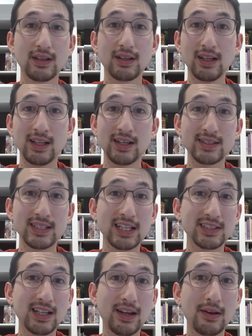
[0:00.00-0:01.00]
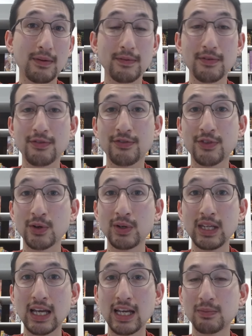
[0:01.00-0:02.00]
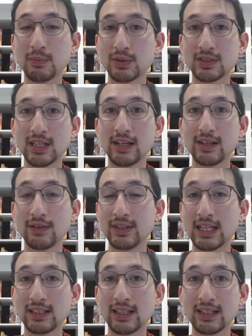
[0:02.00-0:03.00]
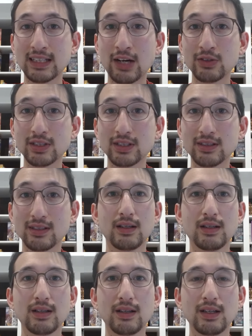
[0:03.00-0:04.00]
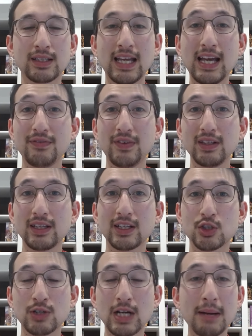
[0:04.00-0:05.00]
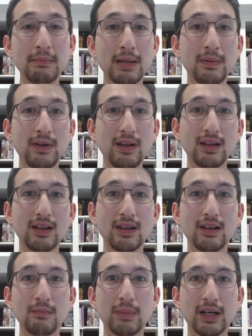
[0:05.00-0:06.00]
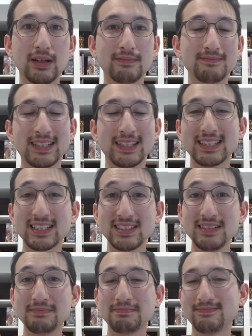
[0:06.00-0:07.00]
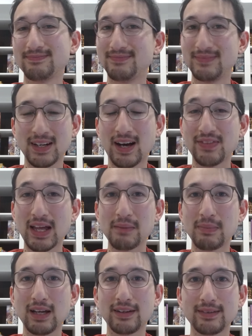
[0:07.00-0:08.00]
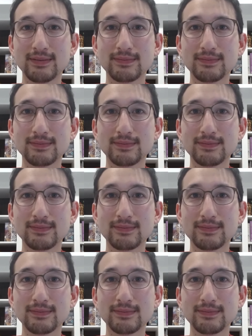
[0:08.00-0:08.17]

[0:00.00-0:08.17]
And it's actually 38% of a deadly encounter. It can feel like a trap maybe, but it's actually not that bad.